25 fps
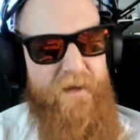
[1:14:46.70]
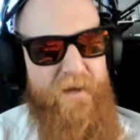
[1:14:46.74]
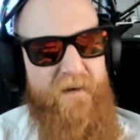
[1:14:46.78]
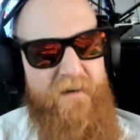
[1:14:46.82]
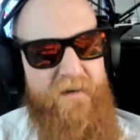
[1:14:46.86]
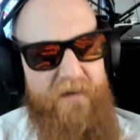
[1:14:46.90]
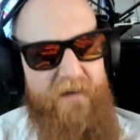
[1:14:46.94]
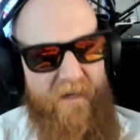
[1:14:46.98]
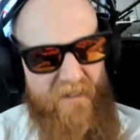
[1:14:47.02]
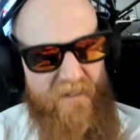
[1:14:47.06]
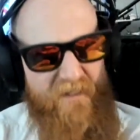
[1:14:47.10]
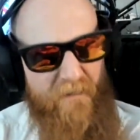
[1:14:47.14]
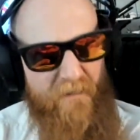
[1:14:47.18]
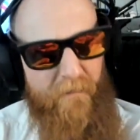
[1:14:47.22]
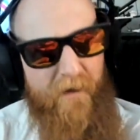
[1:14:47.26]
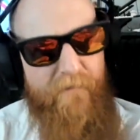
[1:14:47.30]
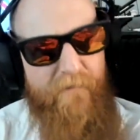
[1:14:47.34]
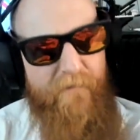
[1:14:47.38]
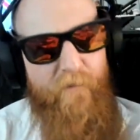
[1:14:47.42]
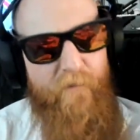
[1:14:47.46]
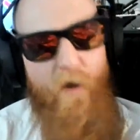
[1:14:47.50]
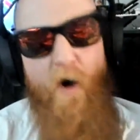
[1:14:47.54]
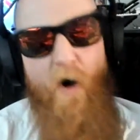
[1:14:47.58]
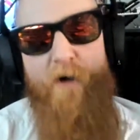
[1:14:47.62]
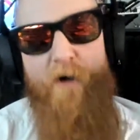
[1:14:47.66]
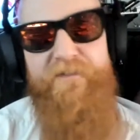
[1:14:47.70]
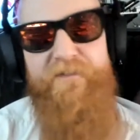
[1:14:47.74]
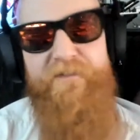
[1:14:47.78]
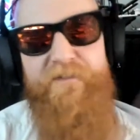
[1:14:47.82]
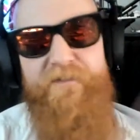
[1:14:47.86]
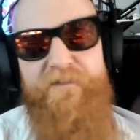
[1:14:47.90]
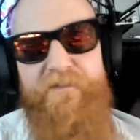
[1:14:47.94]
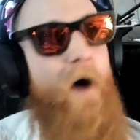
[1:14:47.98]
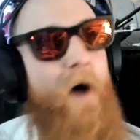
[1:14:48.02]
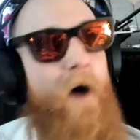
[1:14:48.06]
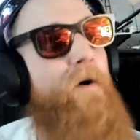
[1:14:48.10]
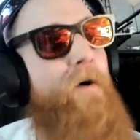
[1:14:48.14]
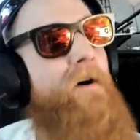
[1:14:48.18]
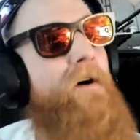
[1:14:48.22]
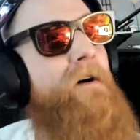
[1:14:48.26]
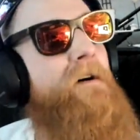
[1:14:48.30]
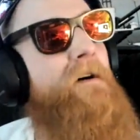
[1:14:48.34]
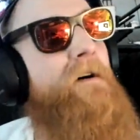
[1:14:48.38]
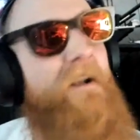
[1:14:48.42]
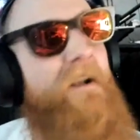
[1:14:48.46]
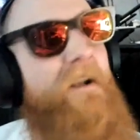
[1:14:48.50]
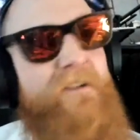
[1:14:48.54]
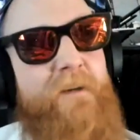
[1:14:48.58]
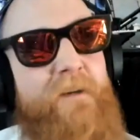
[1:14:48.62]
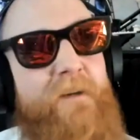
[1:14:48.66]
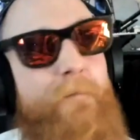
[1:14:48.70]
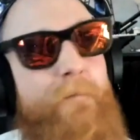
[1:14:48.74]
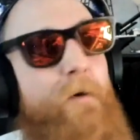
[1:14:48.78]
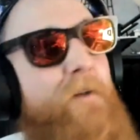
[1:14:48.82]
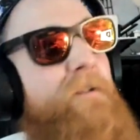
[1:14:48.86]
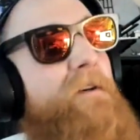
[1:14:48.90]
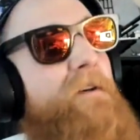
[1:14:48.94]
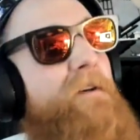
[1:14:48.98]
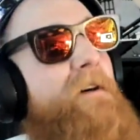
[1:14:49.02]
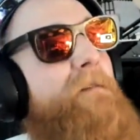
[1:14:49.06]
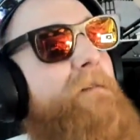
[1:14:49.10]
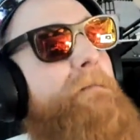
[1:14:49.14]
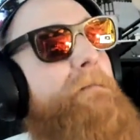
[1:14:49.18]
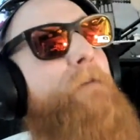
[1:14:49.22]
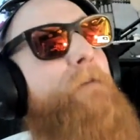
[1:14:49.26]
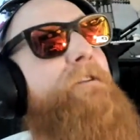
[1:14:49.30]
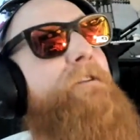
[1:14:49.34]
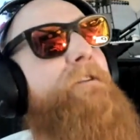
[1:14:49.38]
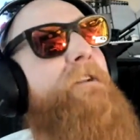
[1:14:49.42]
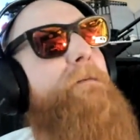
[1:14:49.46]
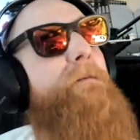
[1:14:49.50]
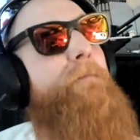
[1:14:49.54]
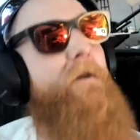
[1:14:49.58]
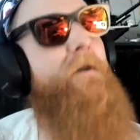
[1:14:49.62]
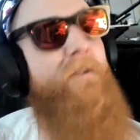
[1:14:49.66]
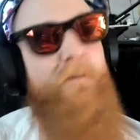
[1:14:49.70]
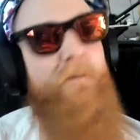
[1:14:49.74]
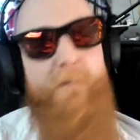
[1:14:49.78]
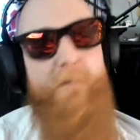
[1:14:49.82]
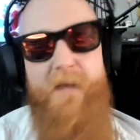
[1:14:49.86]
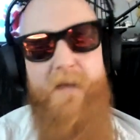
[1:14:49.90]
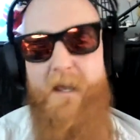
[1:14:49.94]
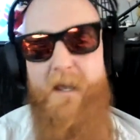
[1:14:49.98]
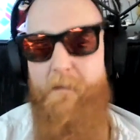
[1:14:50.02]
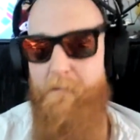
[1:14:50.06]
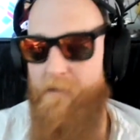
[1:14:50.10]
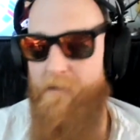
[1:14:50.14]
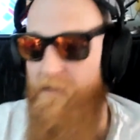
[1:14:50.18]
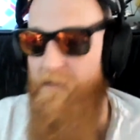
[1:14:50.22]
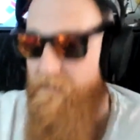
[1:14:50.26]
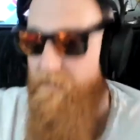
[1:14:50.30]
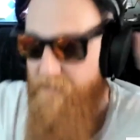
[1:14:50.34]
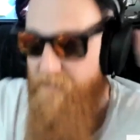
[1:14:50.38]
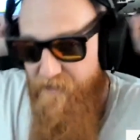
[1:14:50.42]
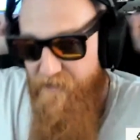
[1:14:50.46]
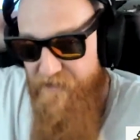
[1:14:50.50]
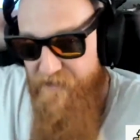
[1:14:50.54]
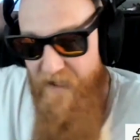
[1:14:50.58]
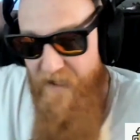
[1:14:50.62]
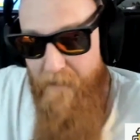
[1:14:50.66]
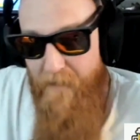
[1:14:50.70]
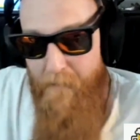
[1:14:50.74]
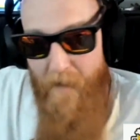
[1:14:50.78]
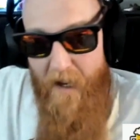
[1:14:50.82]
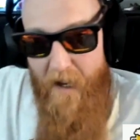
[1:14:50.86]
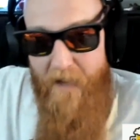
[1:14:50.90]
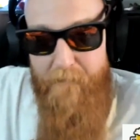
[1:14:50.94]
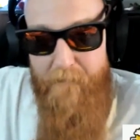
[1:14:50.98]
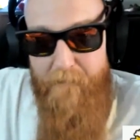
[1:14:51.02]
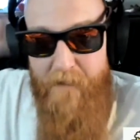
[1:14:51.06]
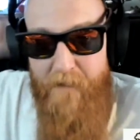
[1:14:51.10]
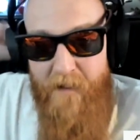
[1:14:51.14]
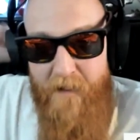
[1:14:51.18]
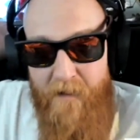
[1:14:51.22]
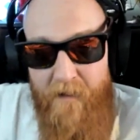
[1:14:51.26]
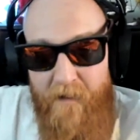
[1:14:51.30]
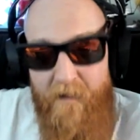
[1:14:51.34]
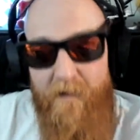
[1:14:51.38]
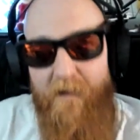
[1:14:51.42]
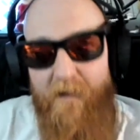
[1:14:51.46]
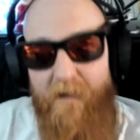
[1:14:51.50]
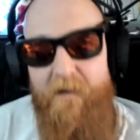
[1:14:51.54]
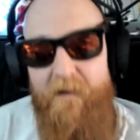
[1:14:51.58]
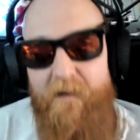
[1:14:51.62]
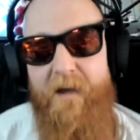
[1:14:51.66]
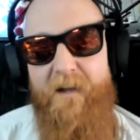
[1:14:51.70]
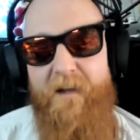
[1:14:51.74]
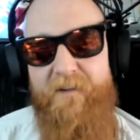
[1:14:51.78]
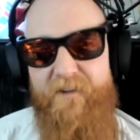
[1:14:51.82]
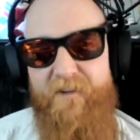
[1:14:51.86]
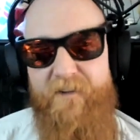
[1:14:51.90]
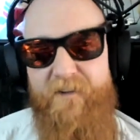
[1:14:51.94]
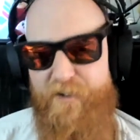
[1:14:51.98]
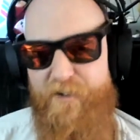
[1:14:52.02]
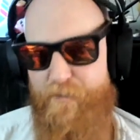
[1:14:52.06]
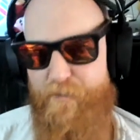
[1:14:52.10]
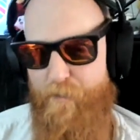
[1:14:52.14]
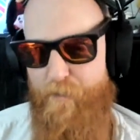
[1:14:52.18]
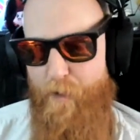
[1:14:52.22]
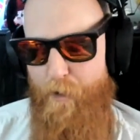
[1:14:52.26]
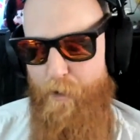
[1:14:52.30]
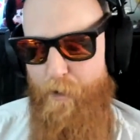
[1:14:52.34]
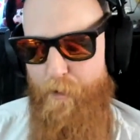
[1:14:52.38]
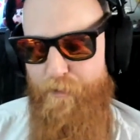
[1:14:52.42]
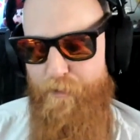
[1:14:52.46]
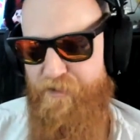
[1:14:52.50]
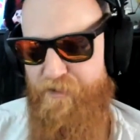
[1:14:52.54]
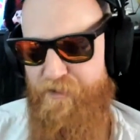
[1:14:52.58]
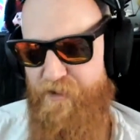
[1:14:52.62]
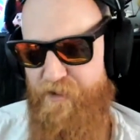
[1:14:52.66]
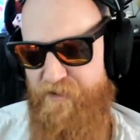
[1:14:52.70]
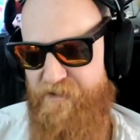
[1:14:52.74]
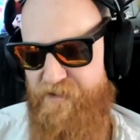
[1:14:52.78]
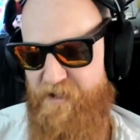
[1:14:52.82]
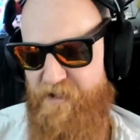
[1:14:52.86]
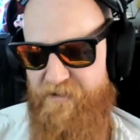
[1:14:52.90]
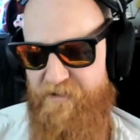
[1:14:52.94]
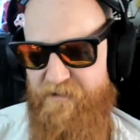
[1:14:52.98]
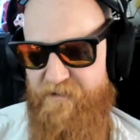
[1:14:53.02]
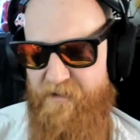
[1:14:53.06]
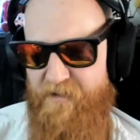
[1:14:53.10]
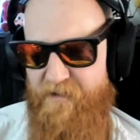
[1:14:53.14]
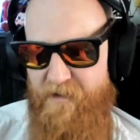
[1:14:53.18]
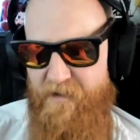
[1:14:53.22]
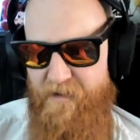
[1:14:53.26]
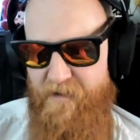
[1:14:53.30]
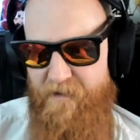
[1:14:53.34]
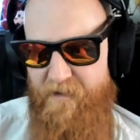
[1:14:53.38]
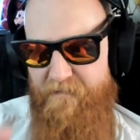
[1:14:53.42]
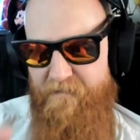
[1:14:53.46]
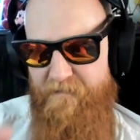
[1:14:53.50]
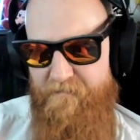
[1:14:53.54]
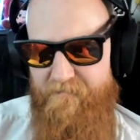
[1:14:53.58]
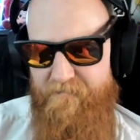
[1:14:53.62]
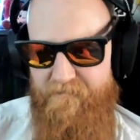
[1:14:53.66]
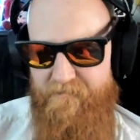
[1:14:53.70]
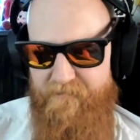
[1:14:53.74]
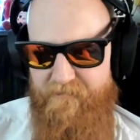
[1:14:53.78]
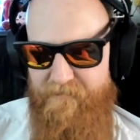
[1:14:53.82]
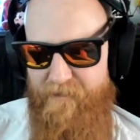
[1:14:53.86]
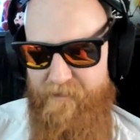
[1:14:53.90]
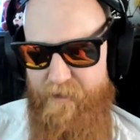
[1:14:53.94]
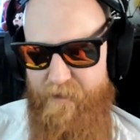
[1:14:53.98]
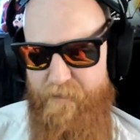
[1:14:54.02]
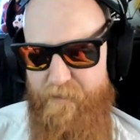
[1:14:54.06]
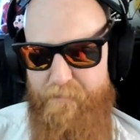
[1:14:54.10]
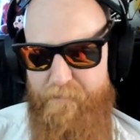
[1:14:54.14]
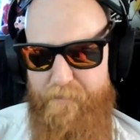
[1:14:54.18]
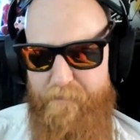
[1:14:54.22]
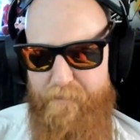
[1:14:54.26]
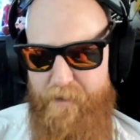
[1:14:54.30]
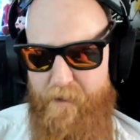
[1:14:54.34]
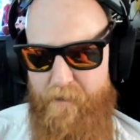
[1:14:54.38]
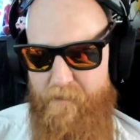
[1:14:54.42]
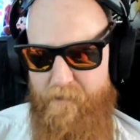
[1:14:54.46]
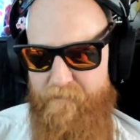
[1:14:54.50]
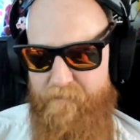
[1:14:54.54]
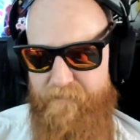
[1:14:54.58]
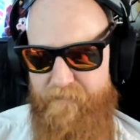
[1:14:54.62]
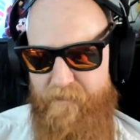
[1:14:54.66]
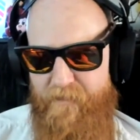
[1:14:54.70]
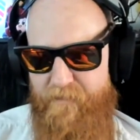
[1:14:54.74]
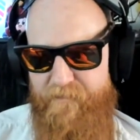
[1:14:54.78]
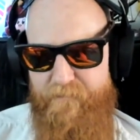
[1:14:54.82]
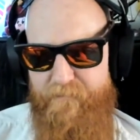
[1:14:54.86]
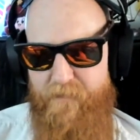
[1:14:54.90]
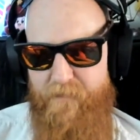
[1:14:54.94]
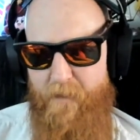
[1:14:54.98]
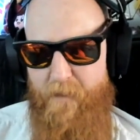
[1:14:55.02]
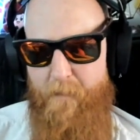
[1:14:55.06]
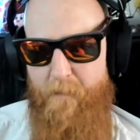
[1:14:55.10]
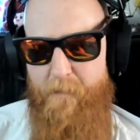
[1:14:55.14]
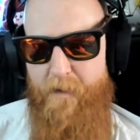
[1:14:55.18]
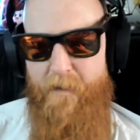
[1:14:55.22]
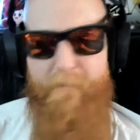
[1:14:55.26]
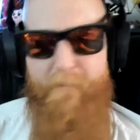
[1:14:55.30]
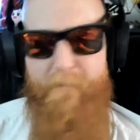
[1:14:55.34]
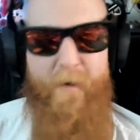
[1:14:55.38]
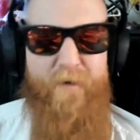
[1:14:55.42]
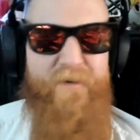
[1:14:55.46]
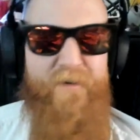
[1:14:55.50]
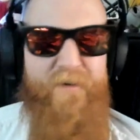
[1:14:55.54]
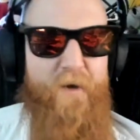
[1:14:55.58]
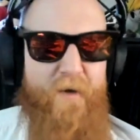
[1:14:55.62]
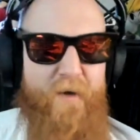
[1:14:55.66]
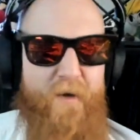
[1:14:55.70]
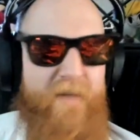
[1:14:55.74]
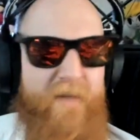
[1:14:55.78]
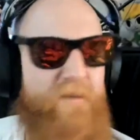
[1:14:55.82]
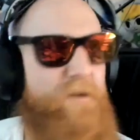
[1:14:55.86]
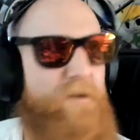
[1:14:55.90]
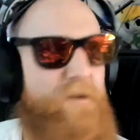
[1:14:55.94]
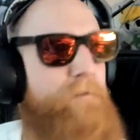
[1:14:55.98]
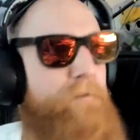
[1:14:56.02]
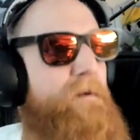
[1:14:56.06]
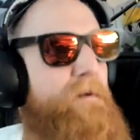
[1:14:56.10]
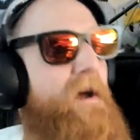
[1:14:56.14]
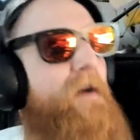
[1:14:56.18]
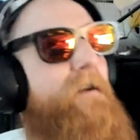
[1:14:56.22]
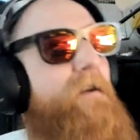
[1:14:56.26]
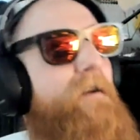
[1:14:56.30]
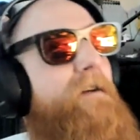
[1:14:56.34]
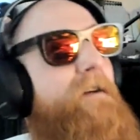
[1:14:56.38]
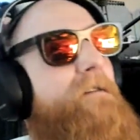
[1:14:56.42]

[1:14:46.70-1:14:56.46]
it's in my vlogs now. It's up on the, mounted up on the beam that you see in behind me. And it's a Stroh's, just says good beer for blah, blah, blah. Marcel gave it to yeah. me.